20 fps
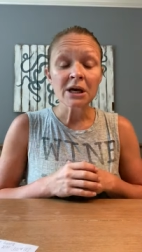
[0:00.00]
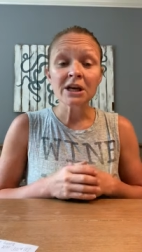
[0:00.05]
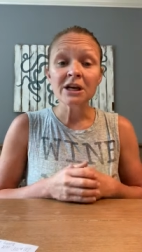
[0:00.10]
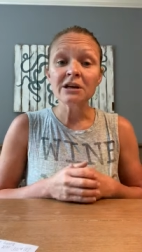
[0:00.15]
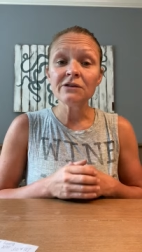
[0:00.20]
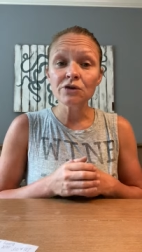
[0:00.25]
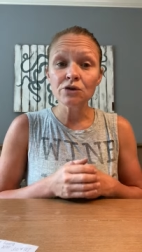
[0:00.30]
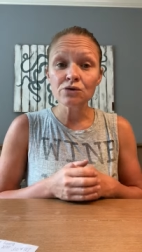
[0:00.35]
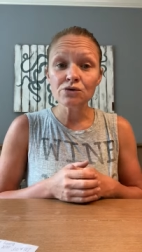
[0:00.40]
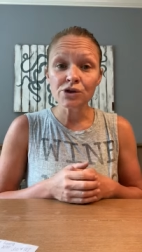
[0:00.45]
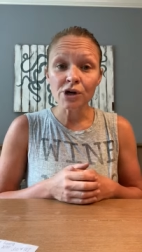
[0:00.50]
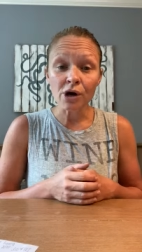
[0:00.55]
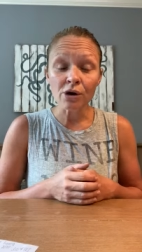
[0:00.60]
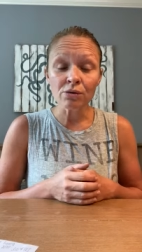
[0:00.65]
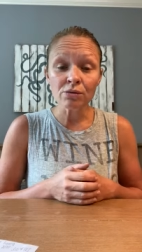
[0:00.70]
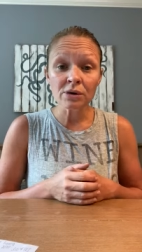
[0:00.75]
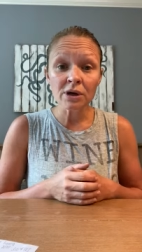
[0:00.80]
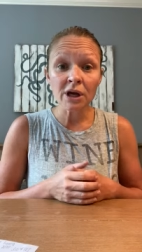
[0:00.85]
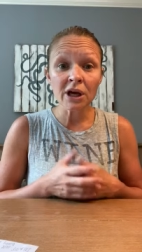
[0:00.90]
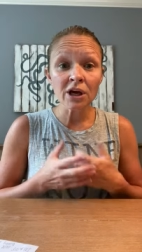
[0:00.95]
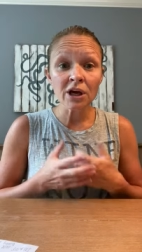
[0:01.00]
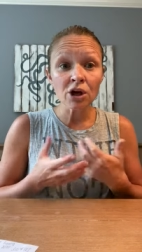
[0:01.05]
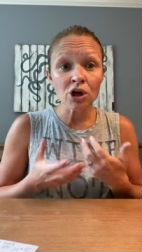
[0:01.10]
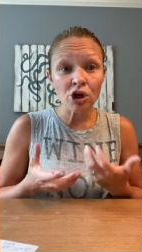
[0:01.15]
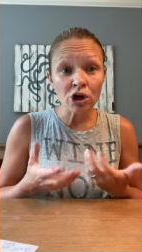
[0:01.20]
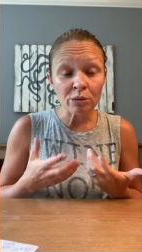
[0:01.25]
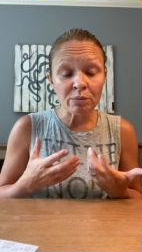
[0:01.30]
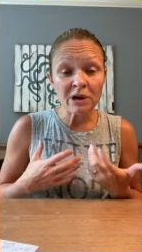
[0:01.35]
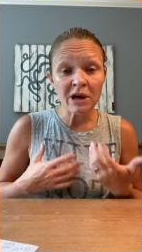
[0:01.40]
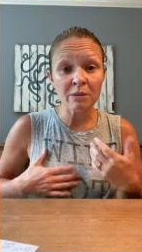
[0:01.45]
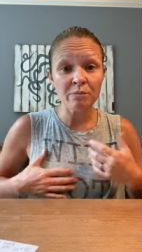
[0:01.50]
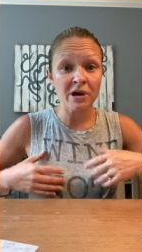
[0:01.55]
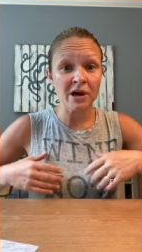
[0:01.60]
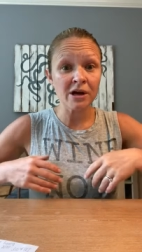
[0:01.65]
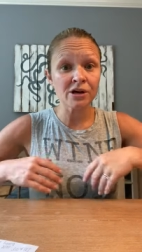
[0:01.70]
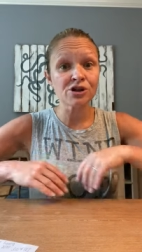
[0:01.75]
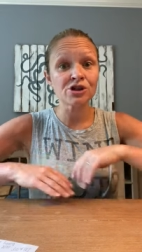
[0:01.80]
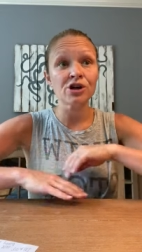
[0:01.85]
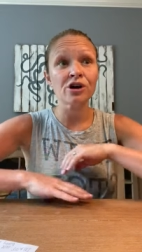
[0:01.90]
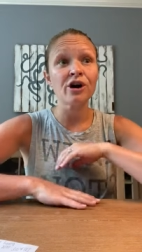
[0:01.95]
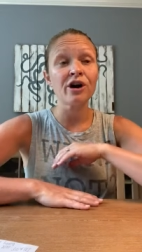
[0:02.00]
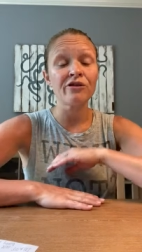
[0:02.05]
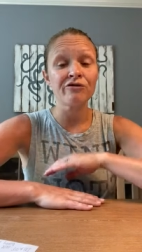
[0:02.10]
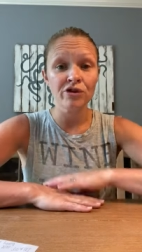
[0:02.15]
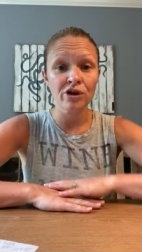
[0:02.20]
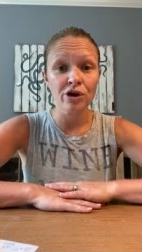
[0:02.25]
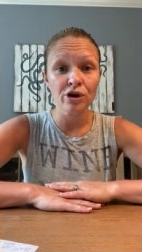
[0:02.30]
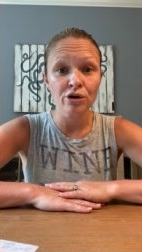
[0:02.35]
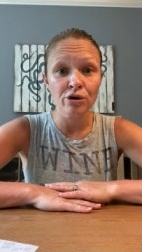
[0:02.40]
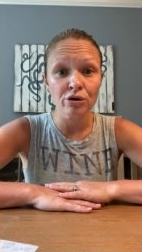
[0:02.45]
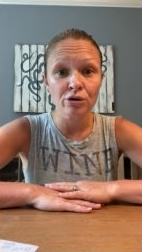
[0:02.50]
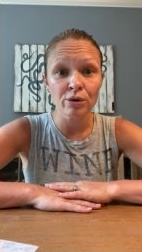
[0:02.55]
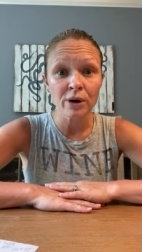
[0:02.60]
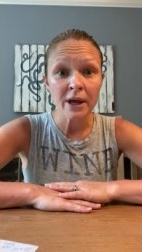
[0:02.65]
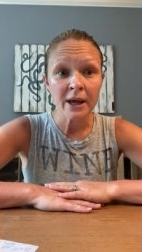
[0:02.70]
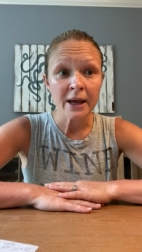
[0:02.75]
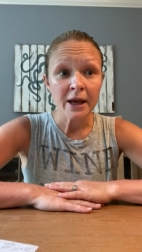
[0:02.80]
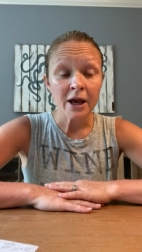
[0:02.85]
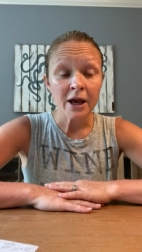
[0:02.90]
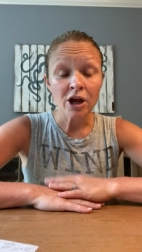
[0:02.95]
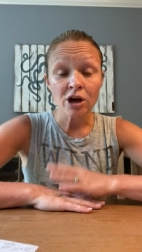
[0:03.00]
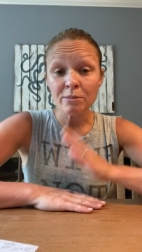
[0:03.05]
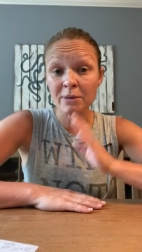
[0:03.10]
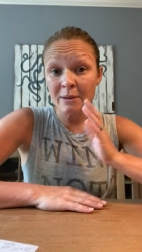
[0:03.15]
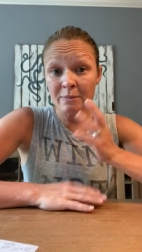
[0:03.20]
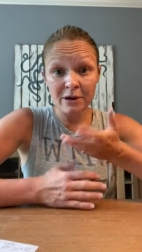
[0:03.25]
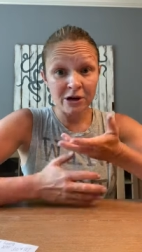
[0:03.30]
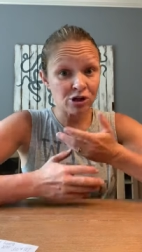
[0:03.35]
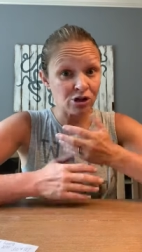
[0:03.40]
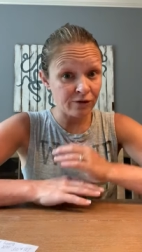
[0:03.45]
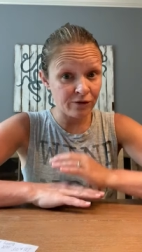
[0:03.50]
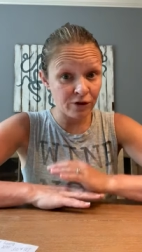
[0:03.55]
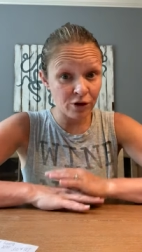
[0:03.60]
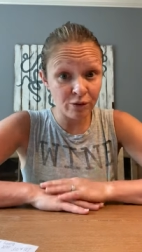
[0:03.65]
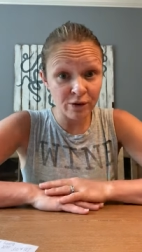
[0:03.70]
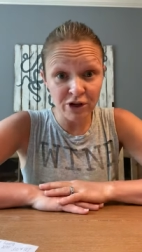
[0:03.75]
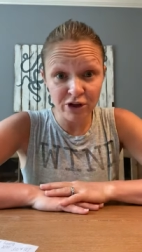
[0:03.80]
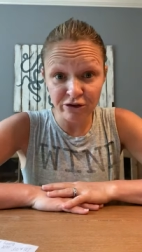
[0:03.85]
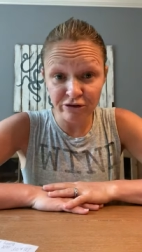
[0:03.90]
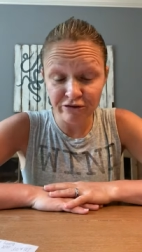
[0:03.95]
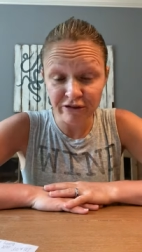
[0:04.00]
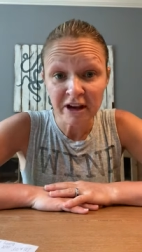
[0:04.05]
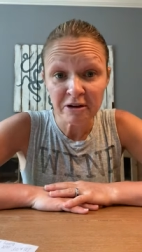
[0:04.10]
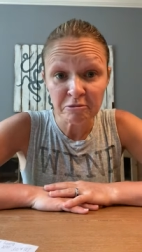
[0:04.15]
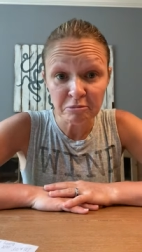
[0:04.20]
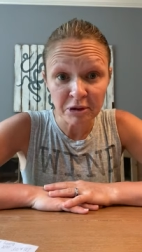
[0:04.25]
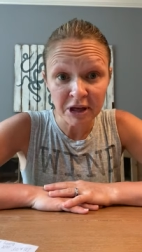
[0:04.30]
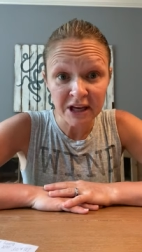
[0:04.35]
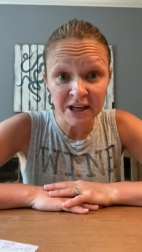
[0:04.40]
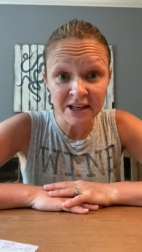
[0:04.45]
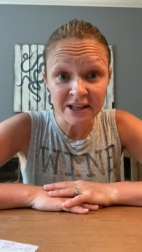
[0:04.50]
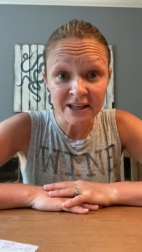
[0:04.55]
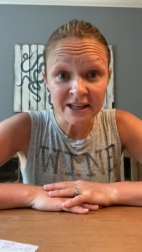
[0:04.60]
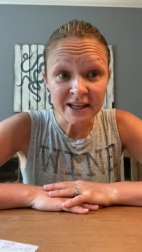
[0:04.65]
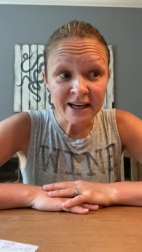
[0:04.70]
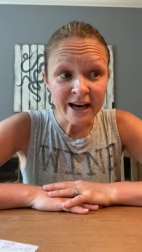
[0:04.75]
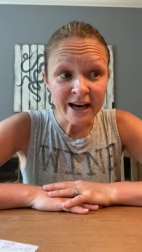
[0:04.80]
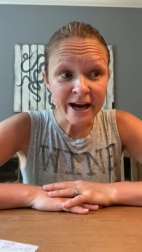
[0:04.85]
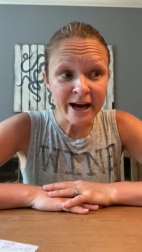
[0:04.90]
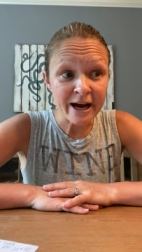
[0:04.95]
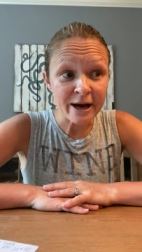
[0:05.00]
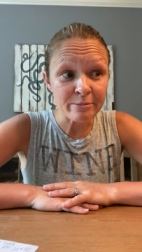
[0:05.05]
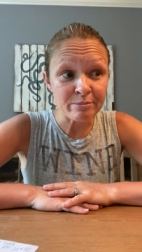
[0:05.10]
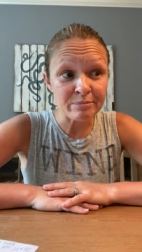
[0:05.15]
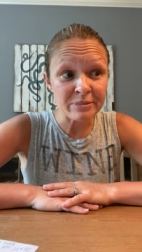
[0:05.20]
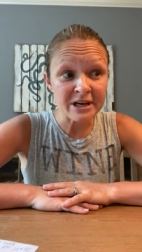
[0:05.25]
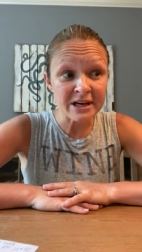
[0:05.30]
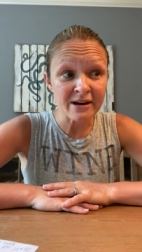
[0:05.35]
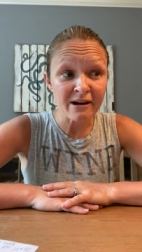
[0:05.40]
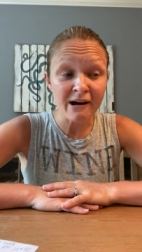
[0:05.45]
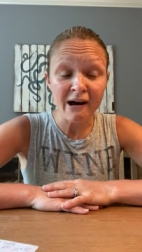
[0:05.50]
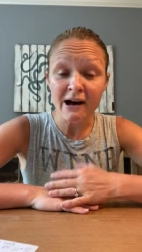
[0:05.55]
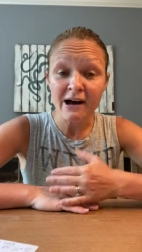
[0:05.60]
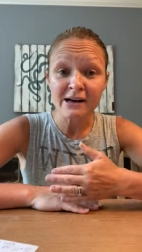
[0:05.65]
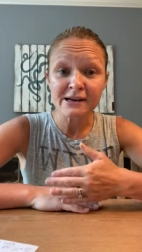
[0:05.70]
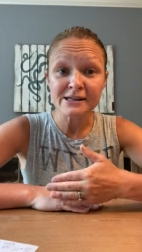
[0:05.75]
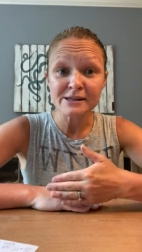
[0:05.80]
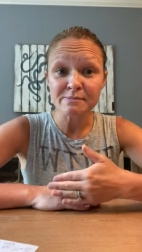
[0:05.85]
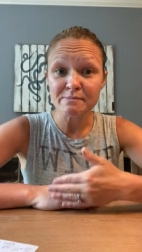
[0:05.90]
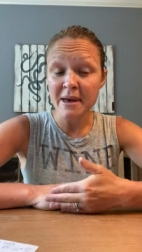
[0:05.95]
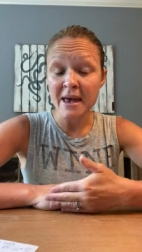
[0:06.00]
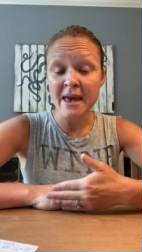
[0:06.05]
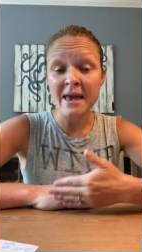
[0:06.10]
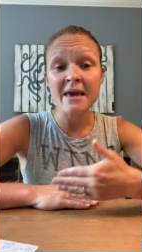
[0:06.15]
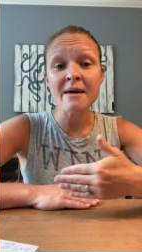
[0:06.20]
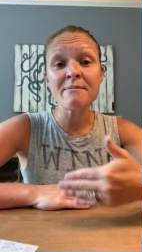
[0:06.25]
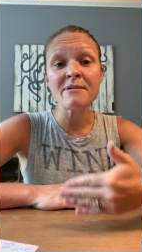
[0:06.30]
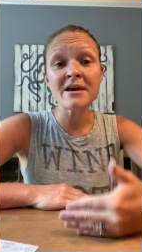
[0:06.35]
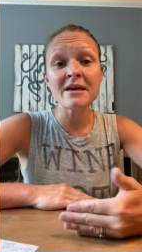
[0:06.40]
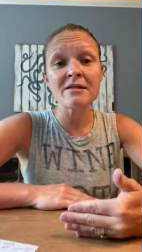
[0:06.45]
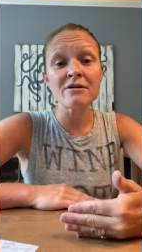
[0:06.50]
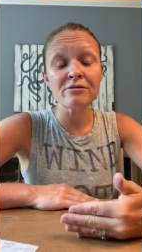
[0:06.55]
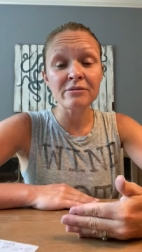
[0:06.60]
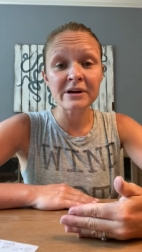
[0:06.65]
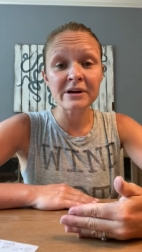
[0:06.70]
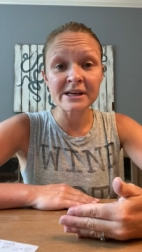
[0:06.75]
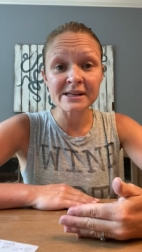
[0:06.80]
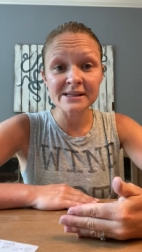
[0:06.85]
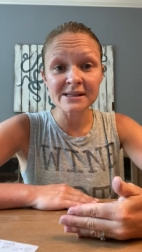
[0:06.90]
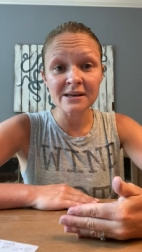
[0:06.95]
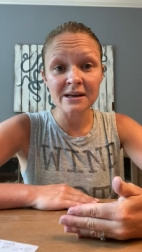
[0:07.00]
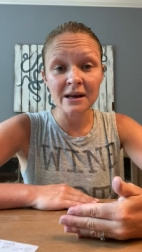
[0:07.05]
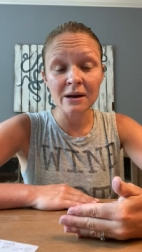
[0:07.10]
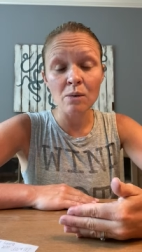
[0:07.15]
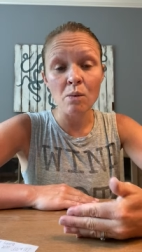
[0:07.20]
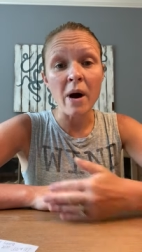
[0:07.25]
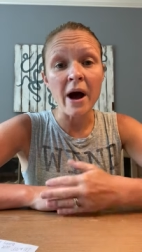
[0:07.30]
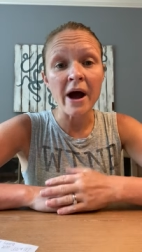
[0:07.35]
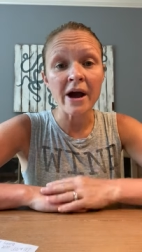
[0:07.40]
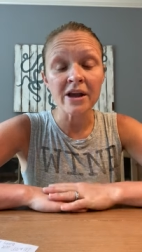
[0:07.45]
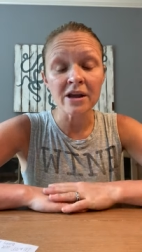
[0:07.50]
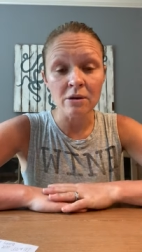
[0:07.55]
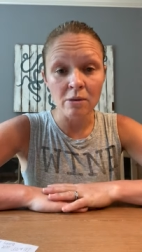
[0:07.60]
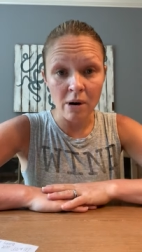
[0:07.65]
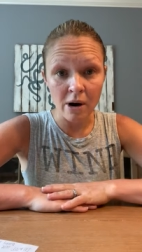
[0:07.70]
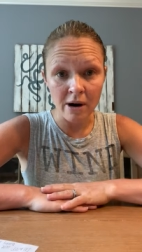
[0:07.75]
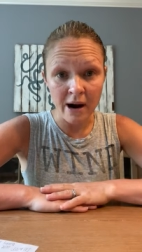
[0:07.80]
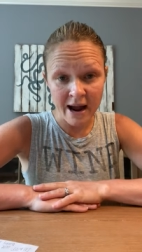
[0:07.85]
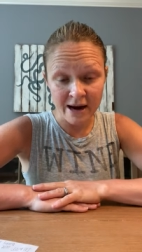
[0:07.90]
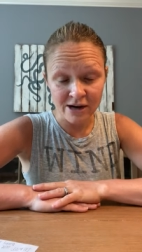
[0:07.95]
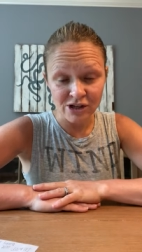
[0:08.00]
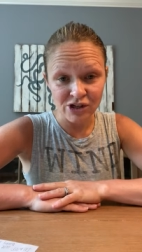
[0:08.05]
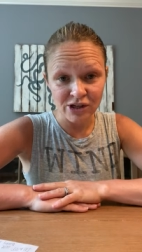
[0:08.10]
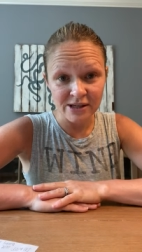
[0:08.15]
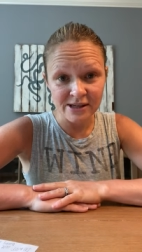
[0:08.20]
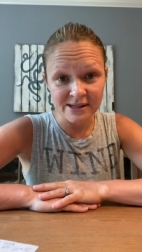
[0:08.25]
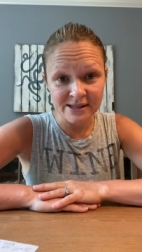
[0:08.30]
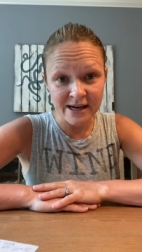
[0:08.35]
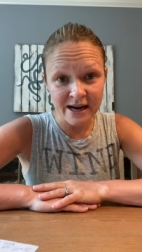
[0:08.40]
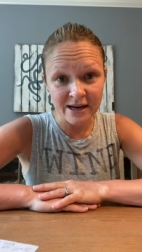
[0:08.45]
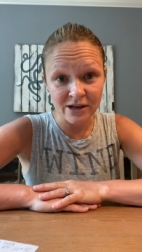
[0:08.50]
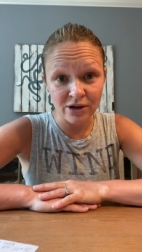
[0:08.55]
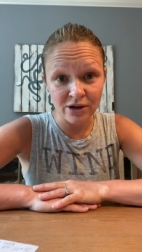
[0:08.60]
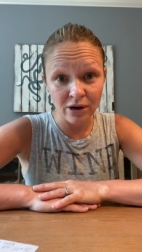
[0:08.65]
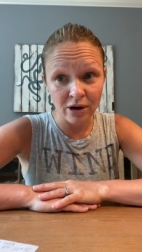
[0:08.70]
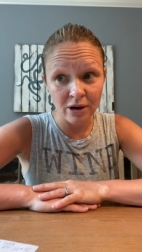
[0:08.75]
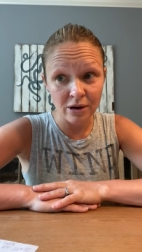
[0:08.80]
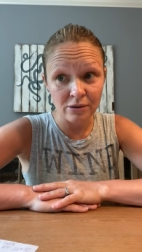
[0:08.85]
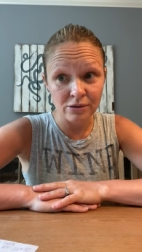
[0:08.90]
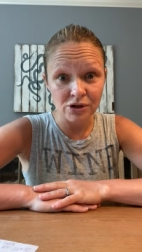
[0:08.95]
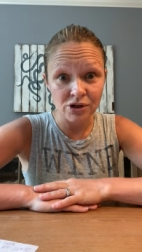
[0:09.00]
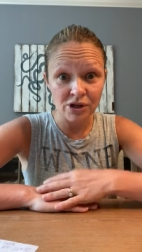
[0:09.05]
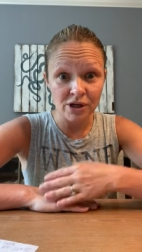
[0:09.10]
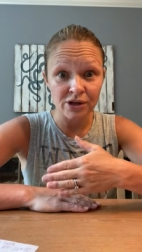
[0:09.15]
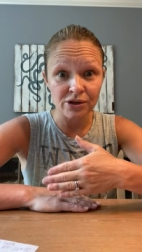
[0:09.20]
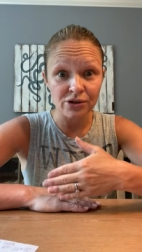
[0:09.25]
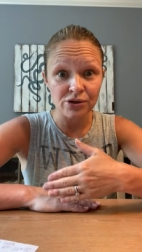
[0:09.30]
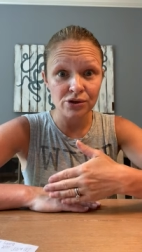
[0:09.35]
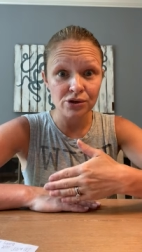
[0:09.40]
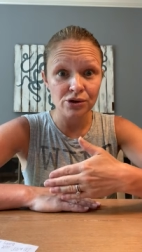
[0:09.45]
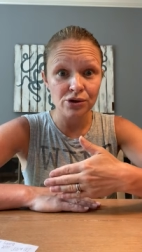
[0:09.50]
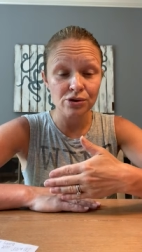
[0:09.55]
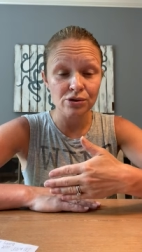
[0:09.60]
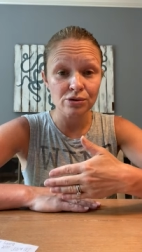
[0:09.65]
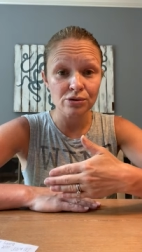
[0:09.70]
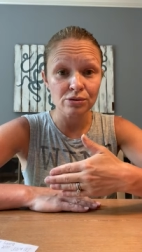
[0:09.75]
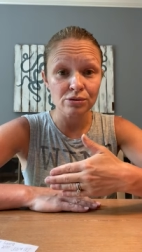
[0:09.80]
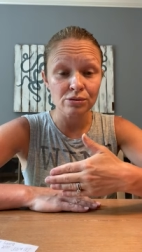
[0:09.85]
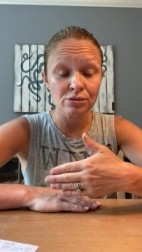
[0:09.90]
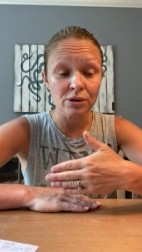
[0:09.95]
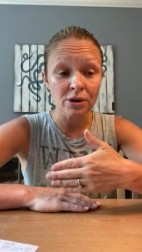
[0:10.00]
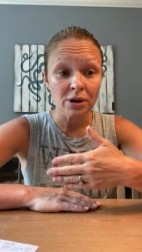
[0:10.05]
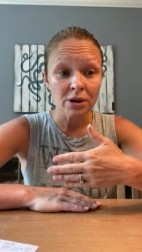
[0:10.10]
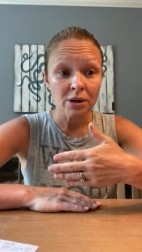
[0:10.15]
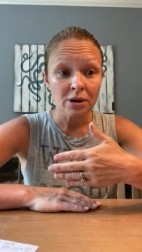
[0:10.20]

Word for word: If you don't, it could be a picture of you, it could be a picture of you and your family, um, because maybe the reasoning why you are actually deciding to coach is to